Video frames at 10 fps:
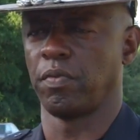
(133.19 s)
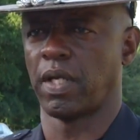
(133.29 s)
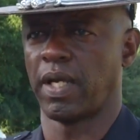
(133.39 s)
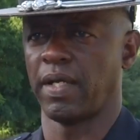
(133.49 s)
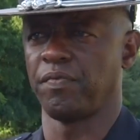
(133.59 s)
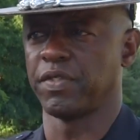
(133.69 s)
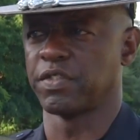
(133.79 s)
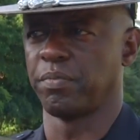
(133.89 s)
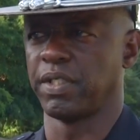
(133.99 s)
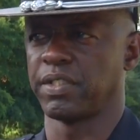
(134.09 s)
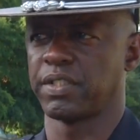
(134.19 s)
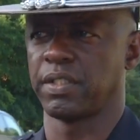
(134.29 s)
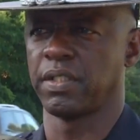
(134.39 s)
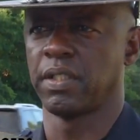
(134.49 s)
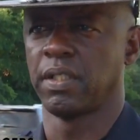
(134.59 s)
high
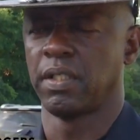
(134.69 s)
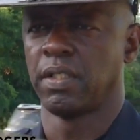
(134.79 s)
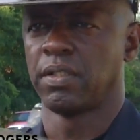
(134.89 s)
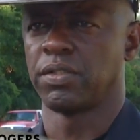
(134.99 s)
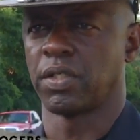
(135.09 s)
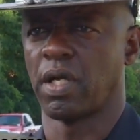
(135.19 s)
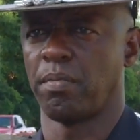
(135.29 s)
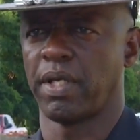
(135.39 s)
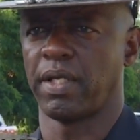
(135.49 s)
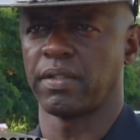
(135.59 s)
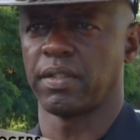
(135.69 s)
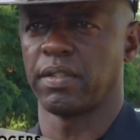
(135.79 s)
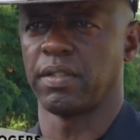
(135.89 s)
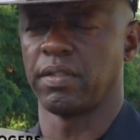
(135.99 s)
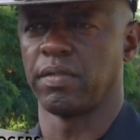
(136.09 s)
visibility to combat
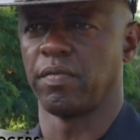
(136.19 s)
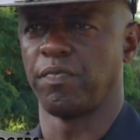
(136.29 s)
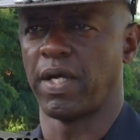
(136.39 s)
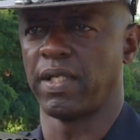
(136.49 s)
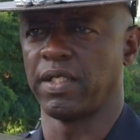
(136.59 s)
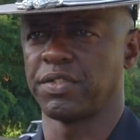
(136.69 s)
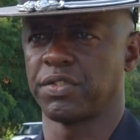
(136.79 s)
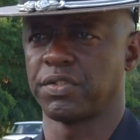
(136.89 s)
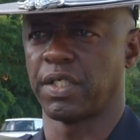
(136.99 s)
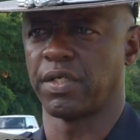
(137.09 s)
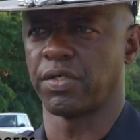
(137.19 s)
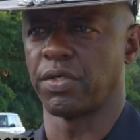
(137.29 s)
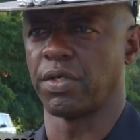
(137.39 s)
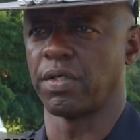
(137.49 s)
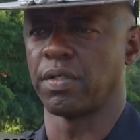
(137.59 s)
the violations that
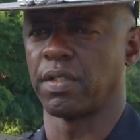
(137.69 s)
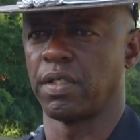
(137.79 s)
occur.